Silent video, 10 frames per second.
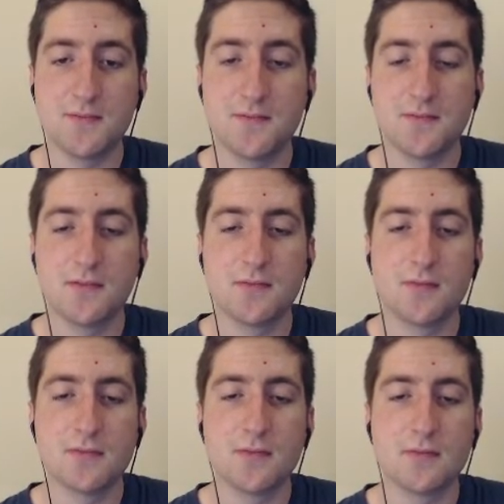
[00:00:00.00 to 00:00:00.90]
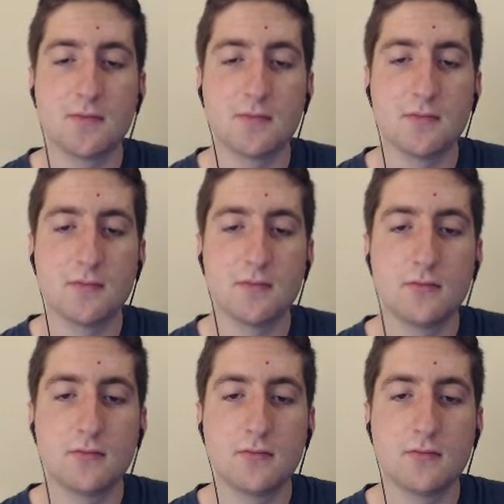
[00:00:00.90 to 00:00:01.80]
Herobrand is a fool to
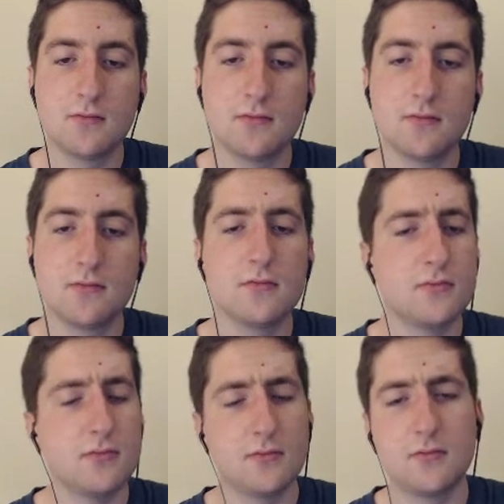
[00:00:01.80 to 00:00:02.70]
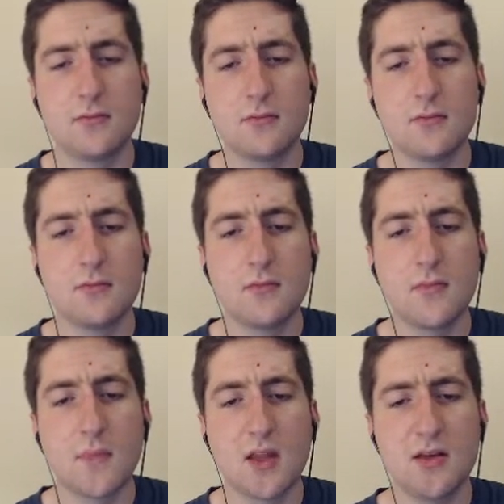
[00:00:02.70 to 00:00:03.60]
believe the words of this soothsayer.
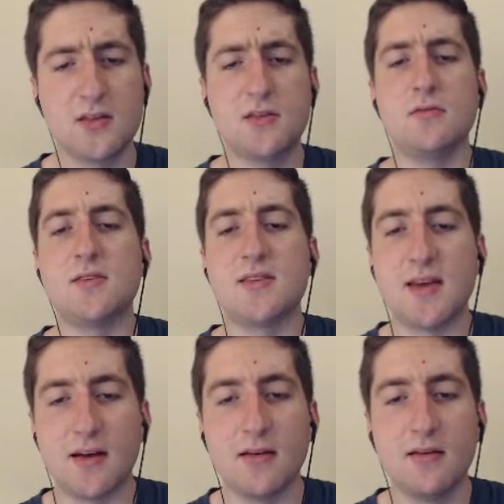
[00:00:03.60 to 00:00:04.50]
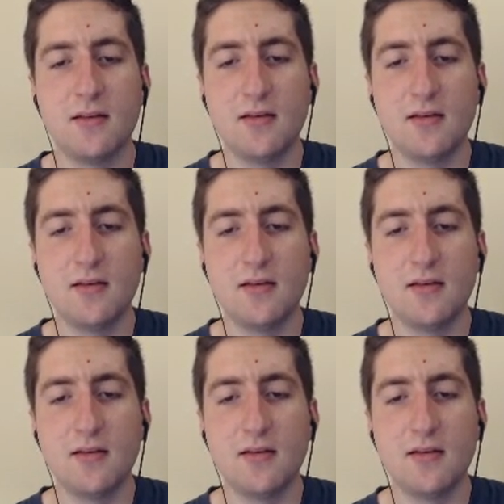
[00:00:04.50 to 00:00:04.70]
A soothsayer.